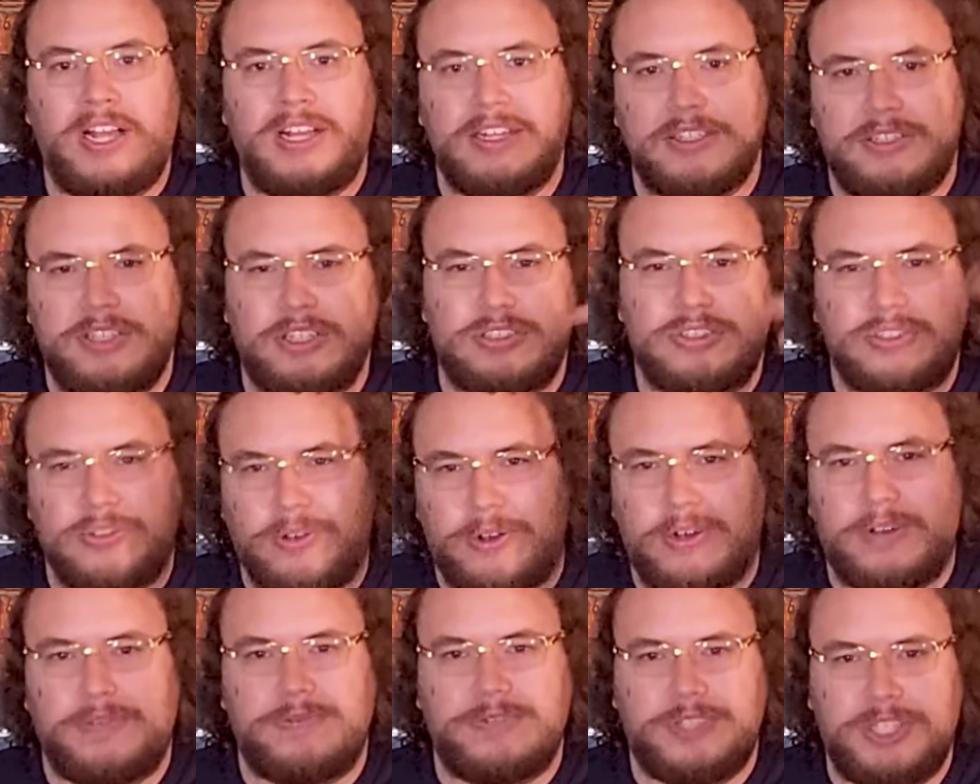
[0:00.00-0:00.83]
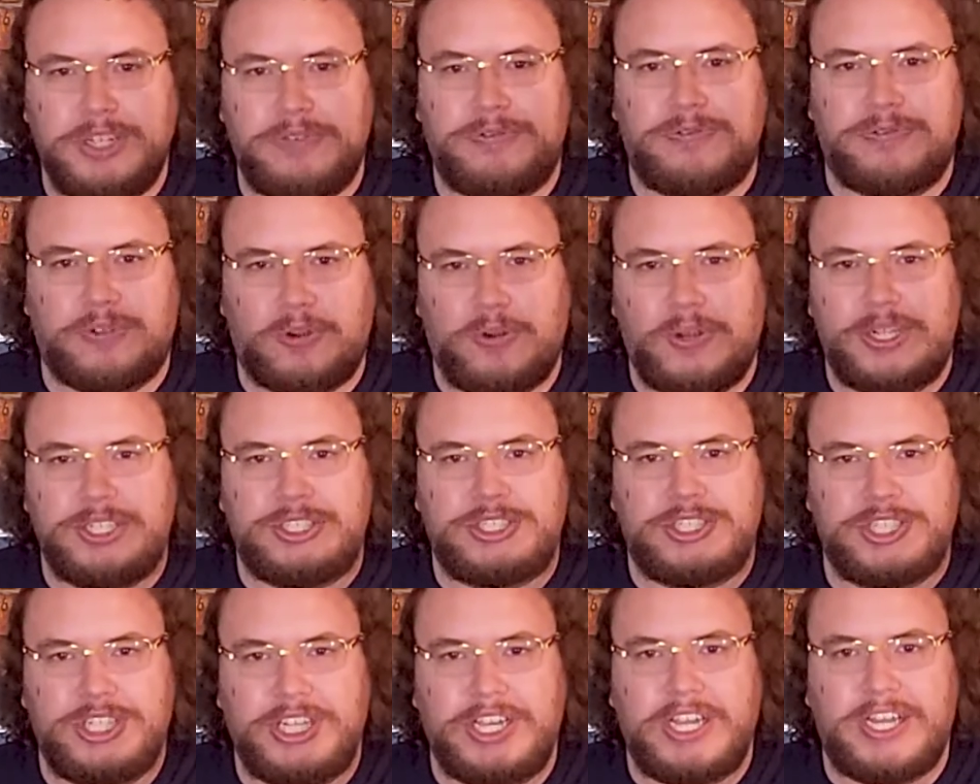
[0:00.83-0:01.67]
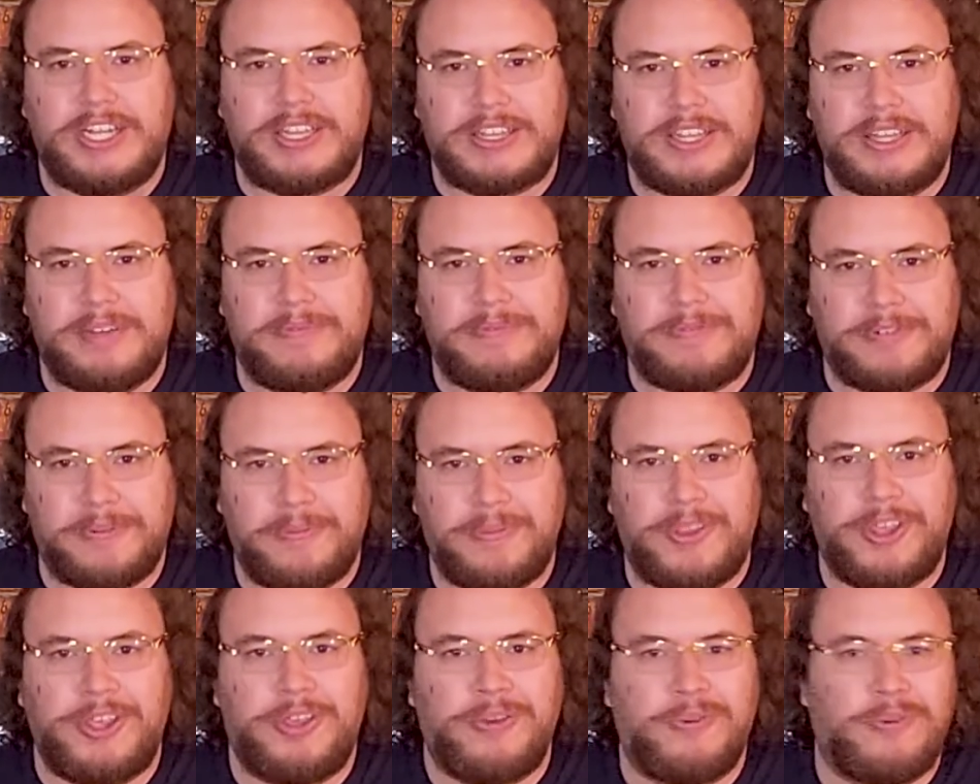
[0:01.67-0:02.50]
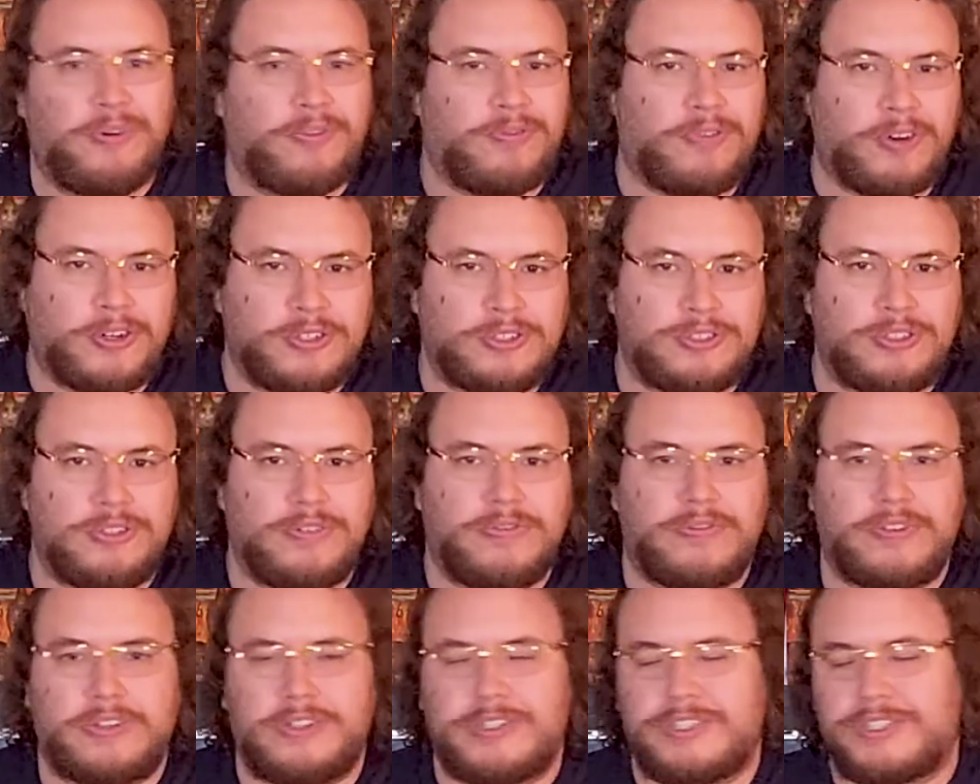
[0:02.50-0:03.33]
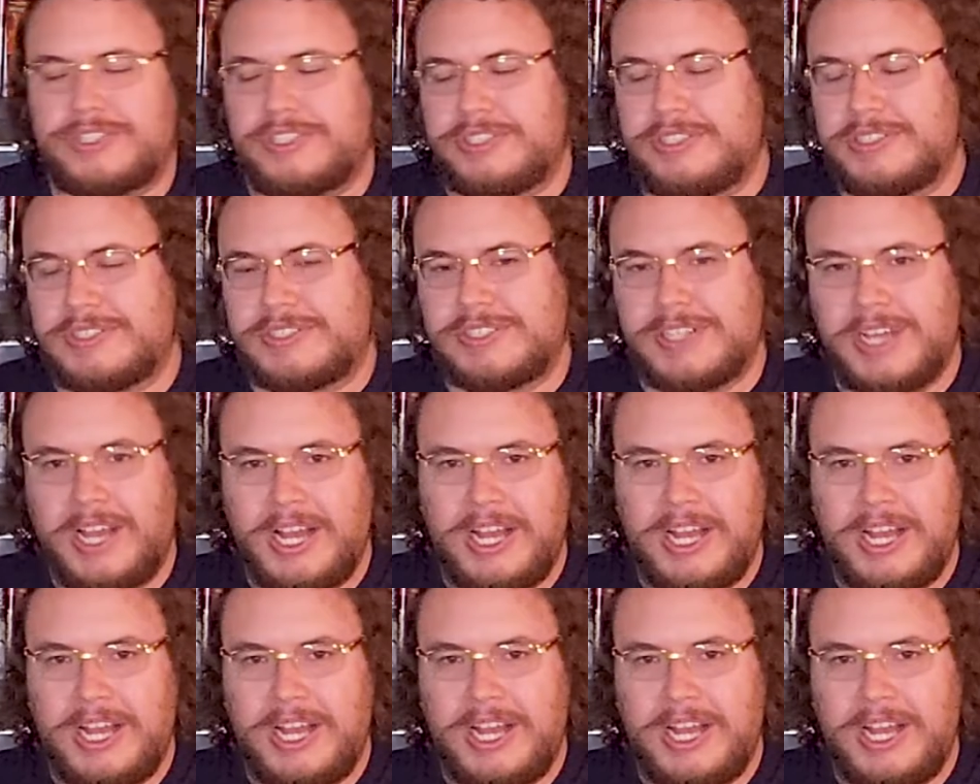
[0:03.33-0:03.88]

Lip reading: to sort of differentiate them from the Universal versions.